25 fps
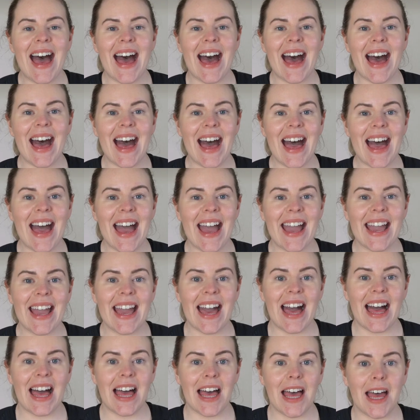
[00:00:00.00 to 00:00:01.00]

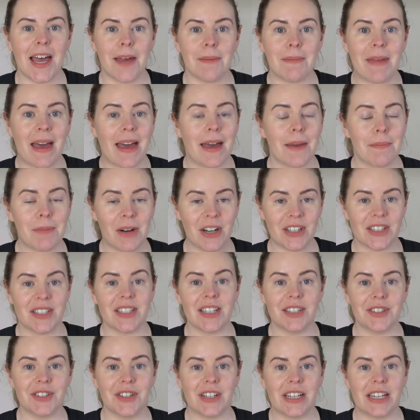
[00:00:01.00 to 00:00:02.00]
I am a
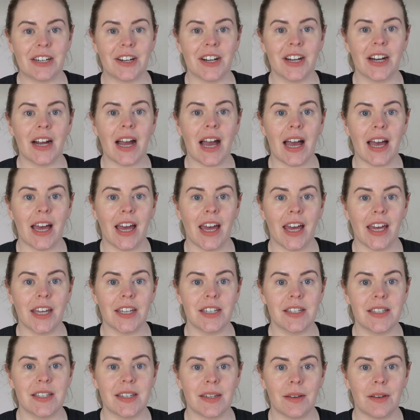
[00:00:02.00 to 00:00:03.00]
personal trainer
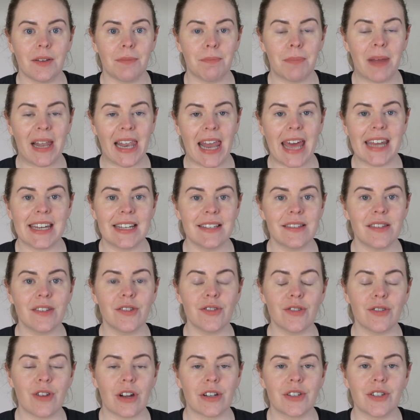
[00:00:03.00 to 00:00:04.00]
and Pilates
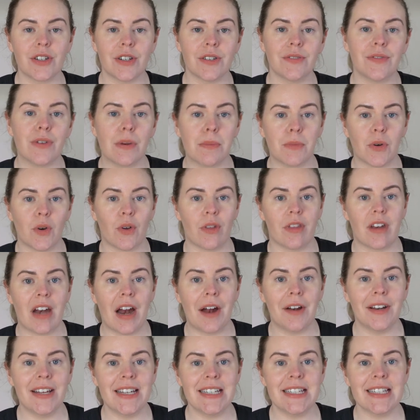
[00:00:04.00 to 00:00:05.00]
instructor from Northern
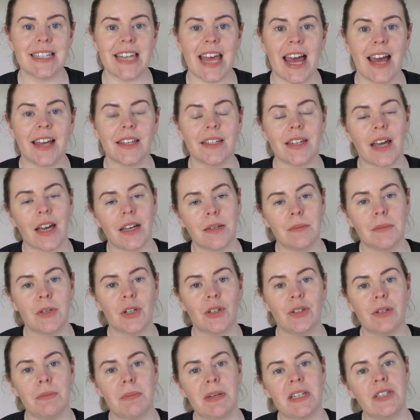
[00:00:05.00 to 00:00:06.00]
Ireland, and I'm
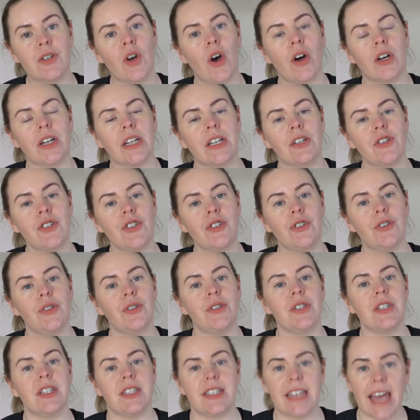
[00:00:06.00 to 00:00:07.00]
going to be talking to you
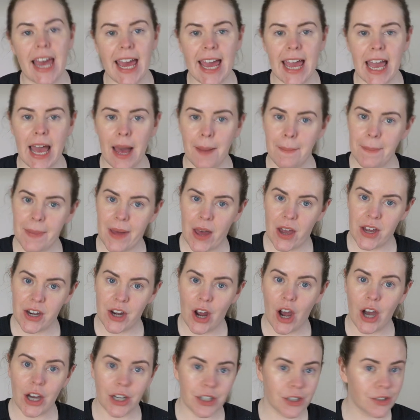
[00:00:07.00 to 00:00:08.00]
today about
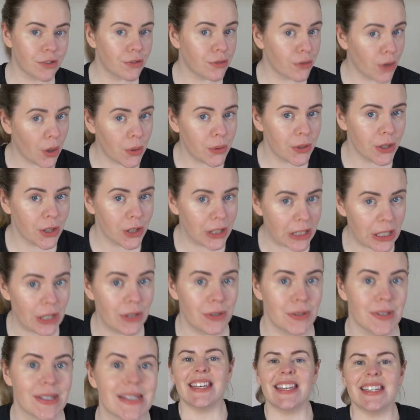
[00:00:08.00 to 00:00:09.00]
how to grow your
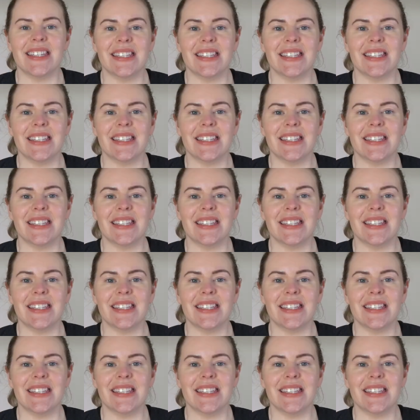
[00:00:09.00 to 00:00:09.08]
glutes.